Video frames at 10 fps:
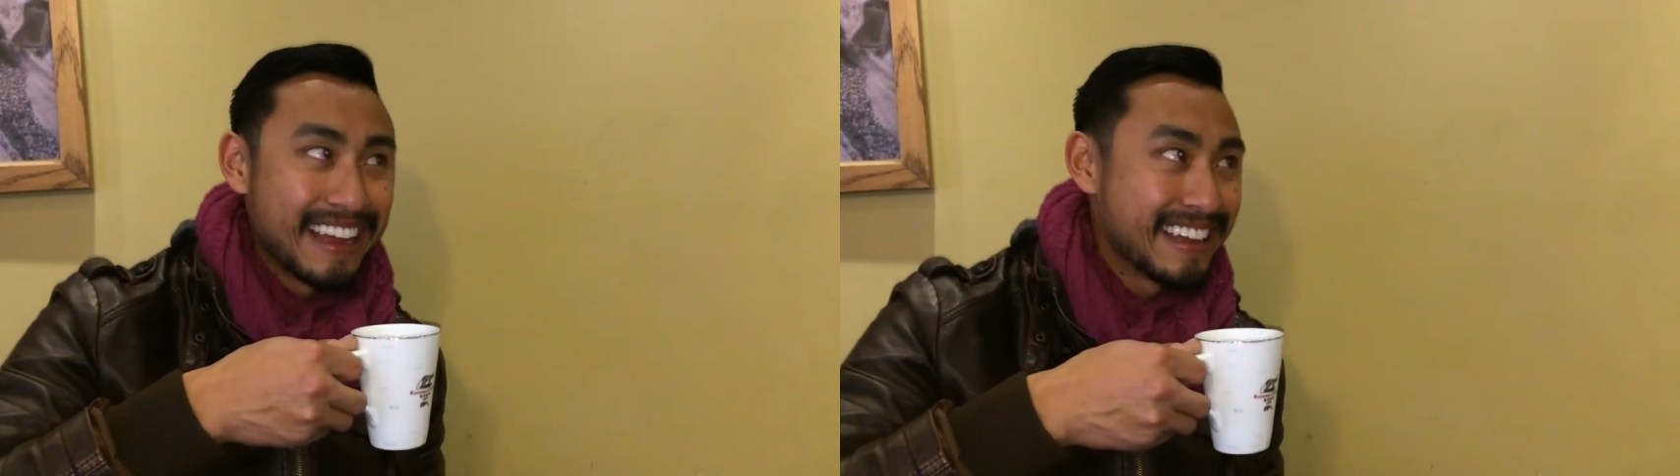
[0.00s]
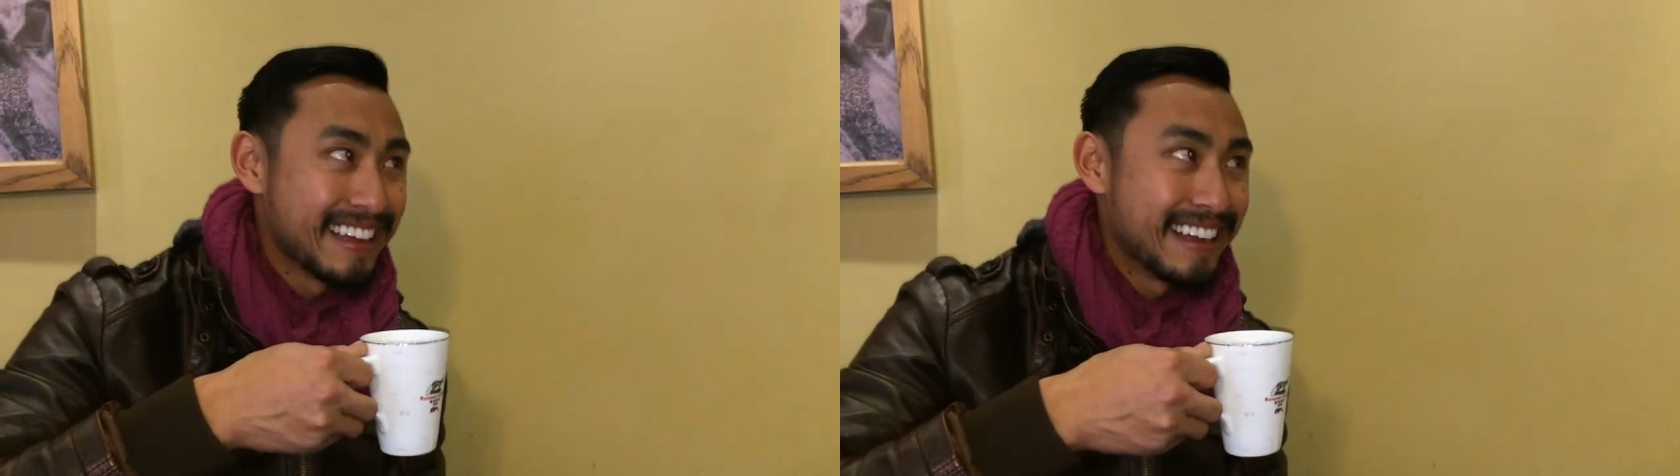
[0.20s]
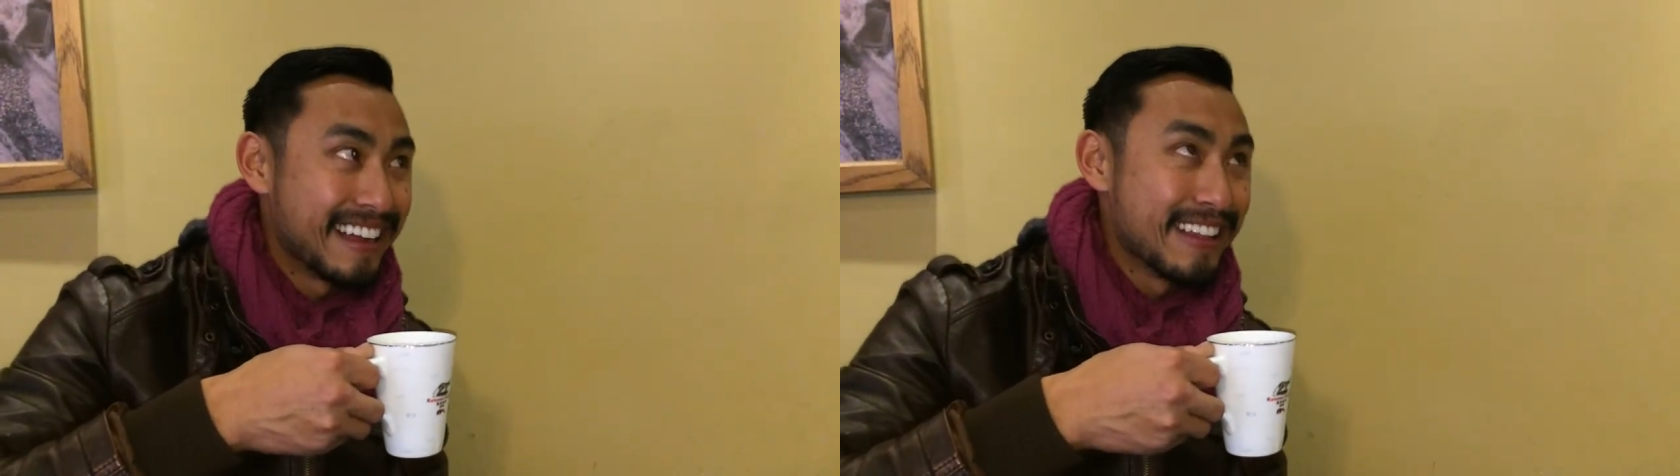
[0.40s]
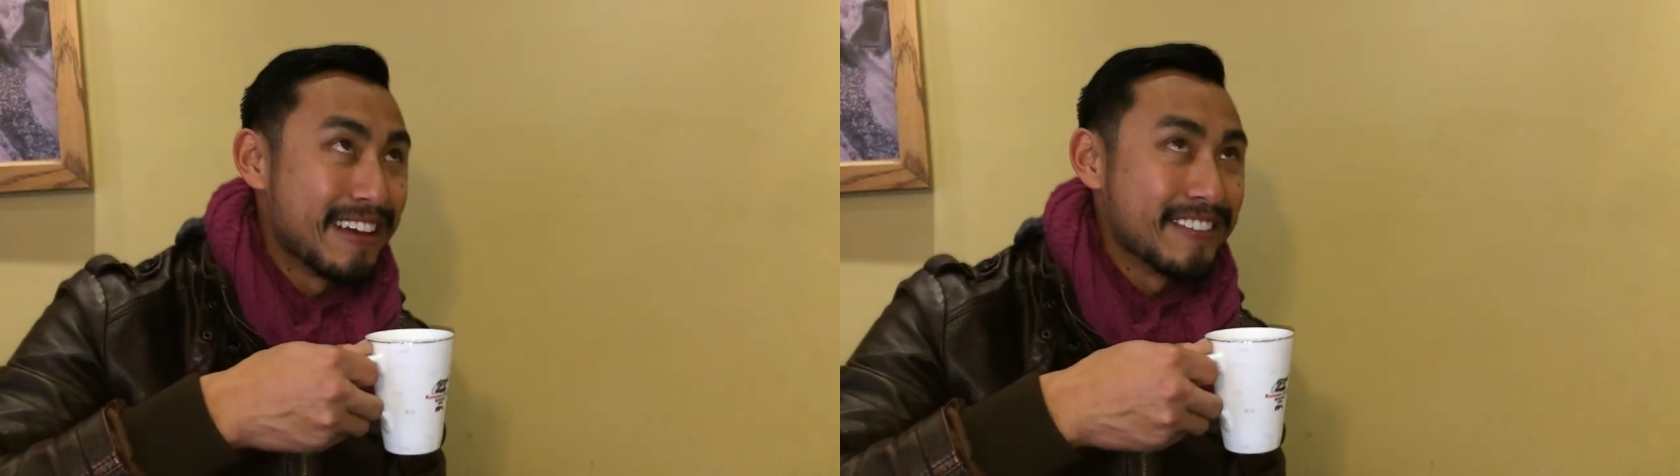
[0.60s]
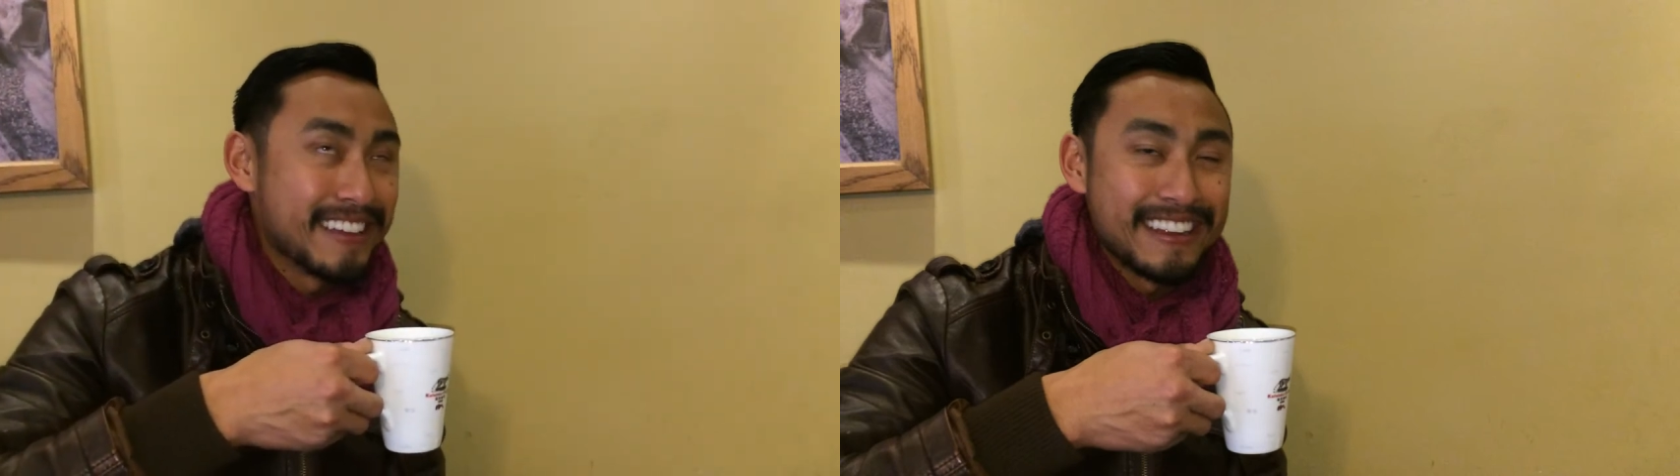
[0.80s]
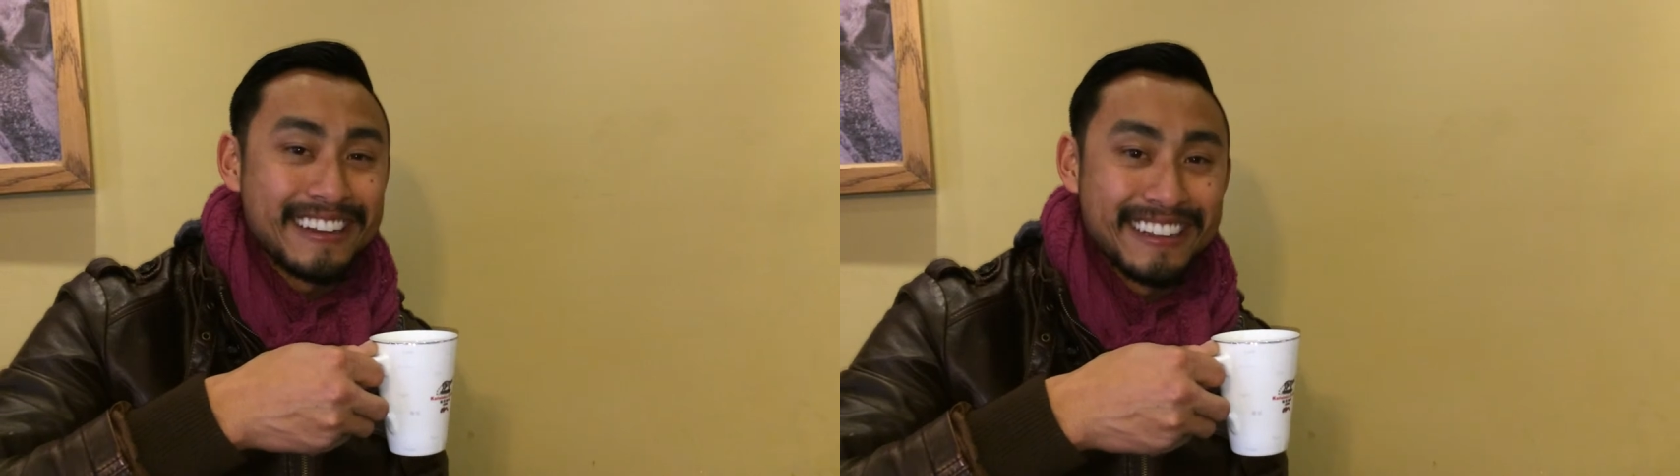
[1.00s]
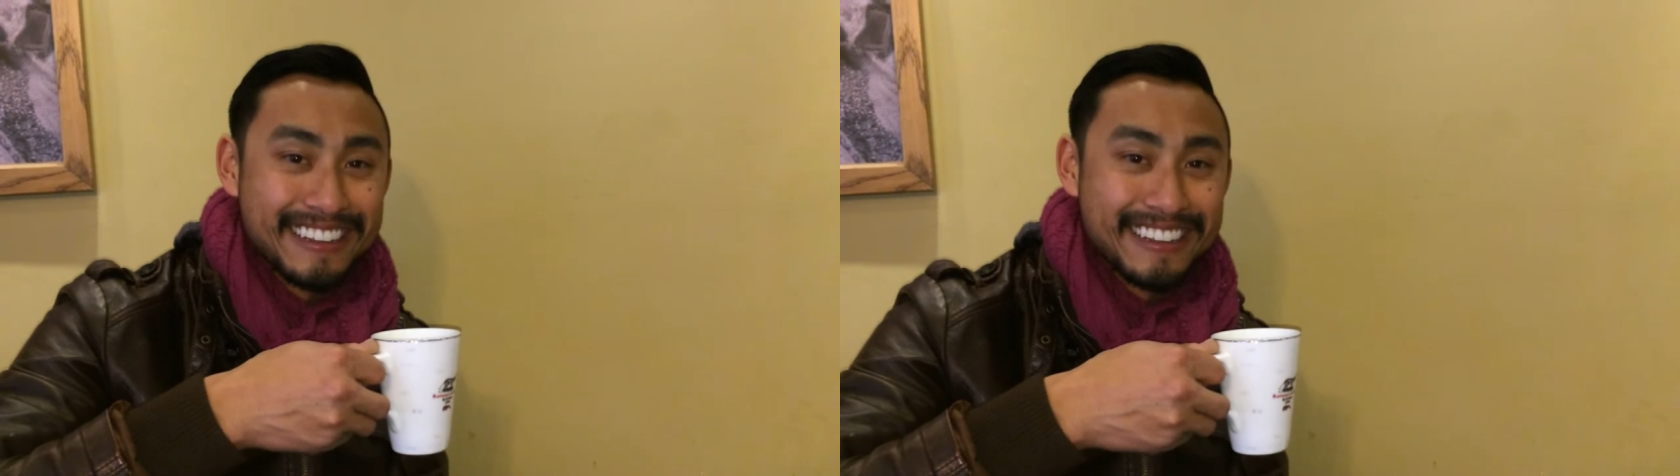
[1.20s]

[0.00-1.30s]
I love it. If